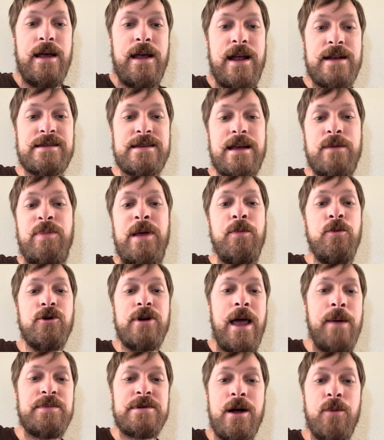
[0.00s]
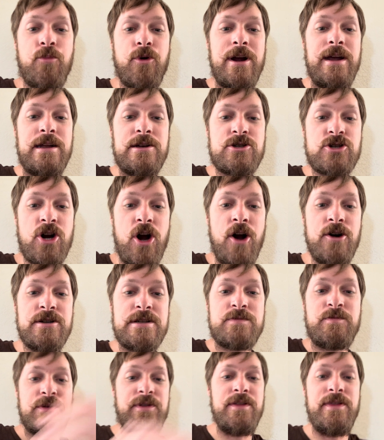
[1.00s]
it's like people kept on bringing
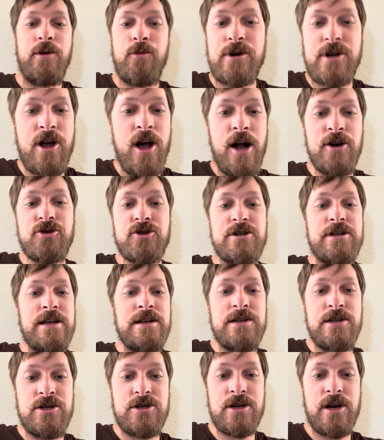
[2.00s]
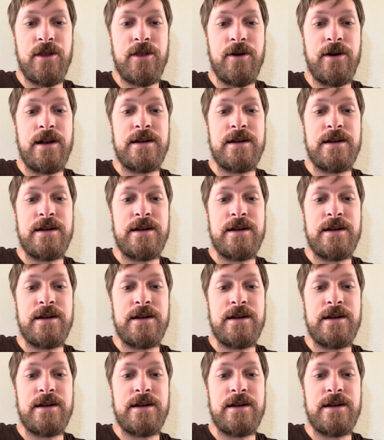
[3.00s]
charges, but then they would contradict each other.